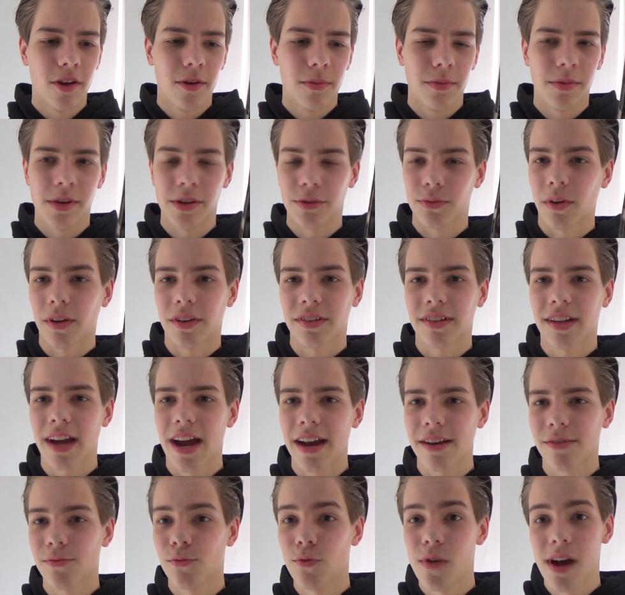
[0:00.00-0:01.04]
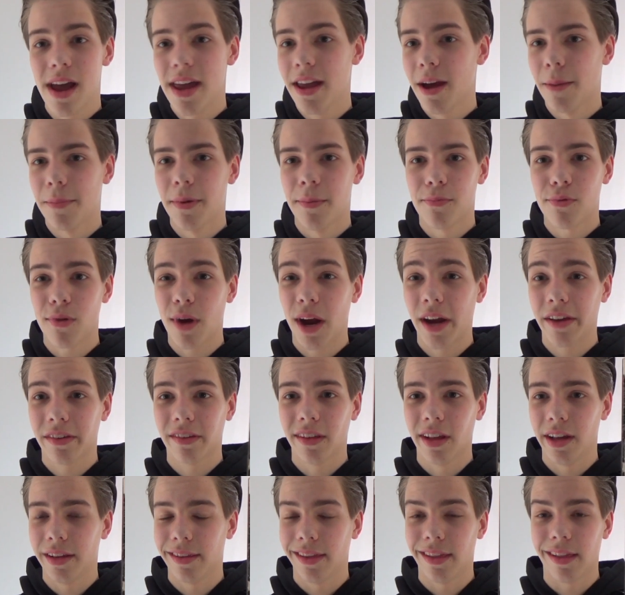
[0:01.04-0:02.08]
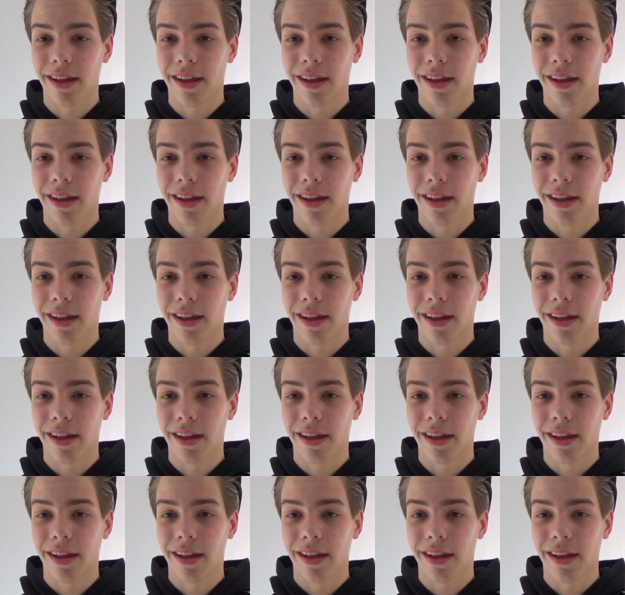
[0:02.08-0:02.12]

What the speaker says: This one has gotten way up in price lately.